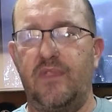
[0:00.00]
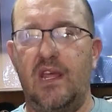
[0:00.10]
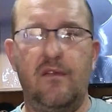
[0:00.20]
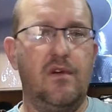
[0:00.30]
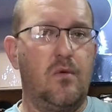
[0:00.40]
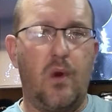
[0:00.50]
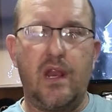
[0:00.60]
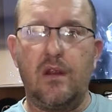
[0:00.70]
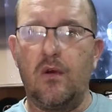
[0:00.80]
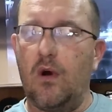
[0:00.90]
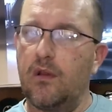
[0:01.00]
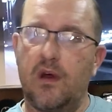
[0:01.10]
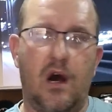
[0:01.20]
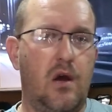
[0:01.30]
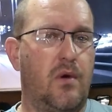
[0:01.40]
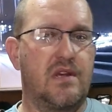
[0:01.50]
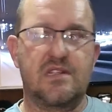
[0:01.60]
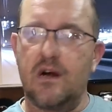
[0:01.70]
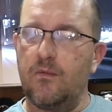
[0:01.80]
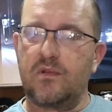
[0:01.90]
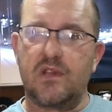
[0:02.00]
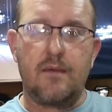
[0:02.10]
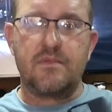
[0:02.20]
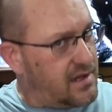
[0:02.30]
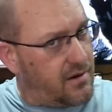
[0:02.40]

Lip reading: Even when you're on the highway, sometimes the